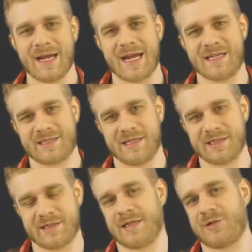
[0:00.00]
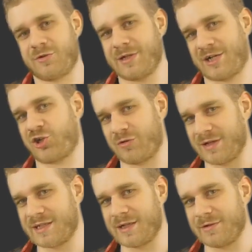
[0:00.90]
As this is an
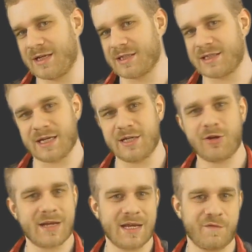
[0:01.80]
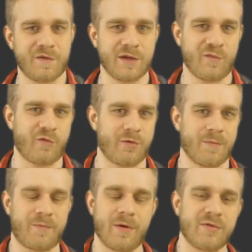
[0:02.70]
introductory series and not anything for
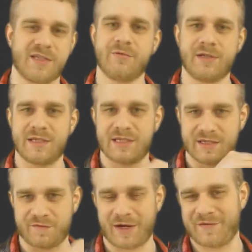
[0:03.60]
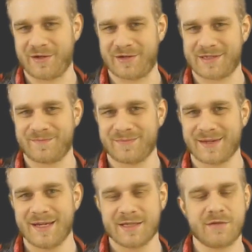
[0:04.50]
the pros doing it since five years.
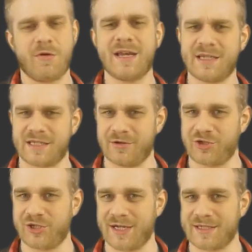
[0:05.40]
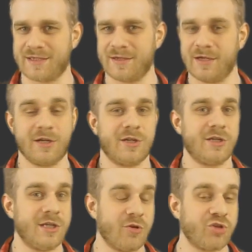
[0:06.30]
So what is Node.js?
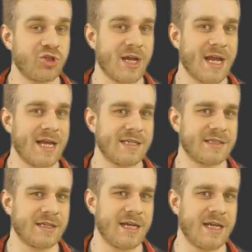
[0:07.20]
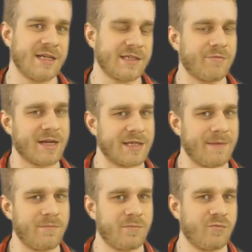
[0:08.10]
Node.js is a
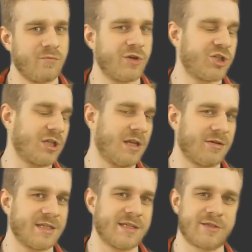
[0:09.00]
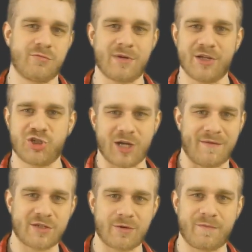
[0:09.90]
runtime which allows us to run
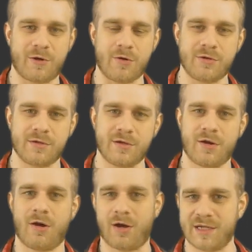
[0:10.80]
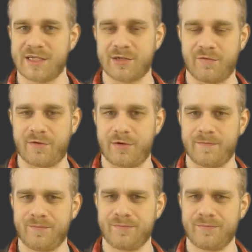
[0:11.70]
JavaScript code on the server.